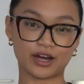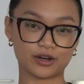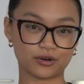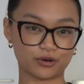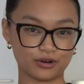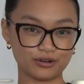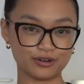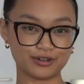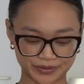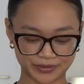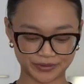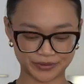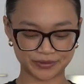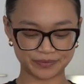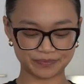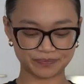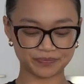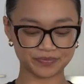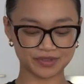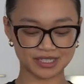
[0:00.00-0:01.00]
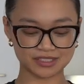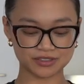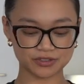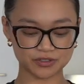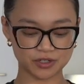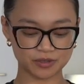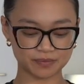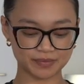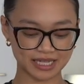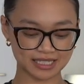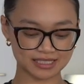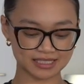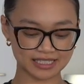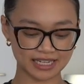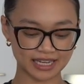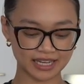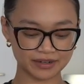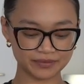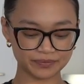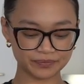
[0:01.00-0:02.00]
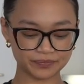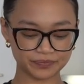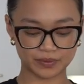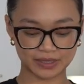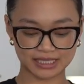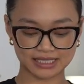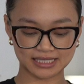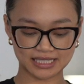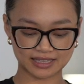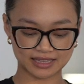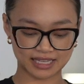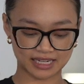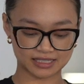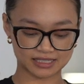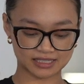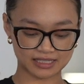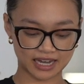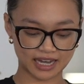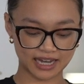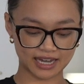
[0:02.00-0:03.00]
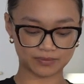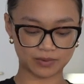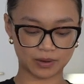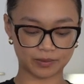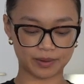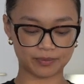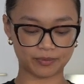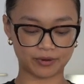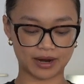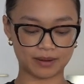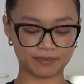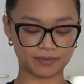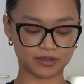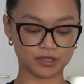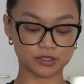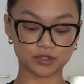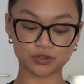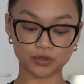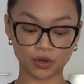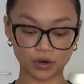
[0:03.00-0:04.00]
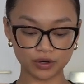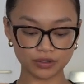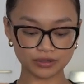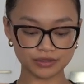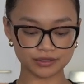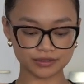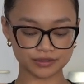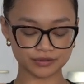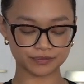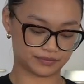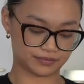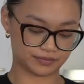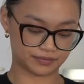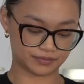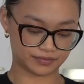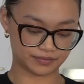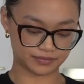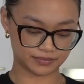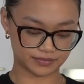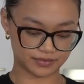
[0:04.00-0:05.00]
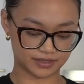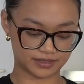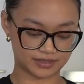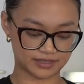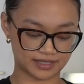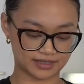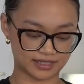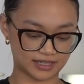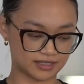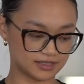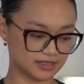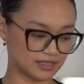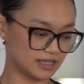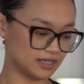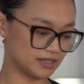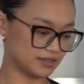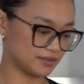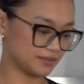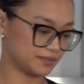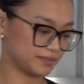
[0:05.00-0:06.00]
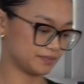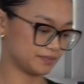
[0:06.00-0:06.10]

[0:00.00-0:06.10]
I cook. Cool. This is all mixed in. We're gonna set that aside while we prep the sauce. Set that aside.